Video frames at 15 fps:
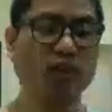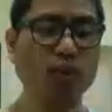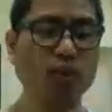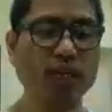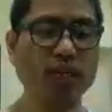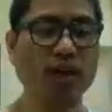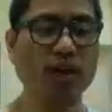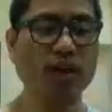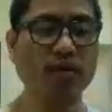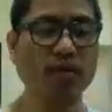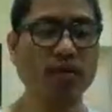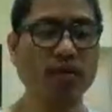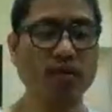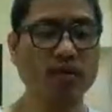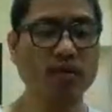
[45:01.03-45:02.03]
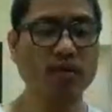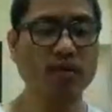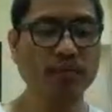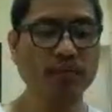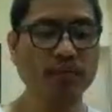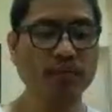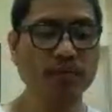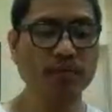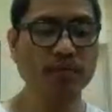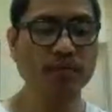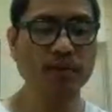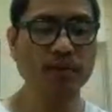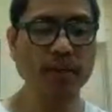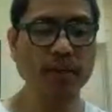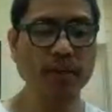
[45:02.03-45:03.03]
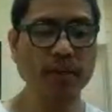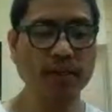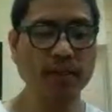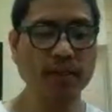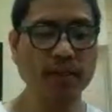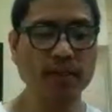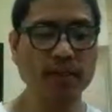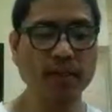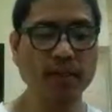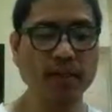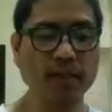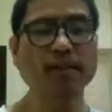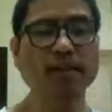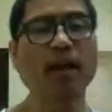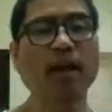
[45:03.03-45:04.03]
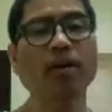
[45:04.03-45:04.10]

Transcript: Three carbon like this.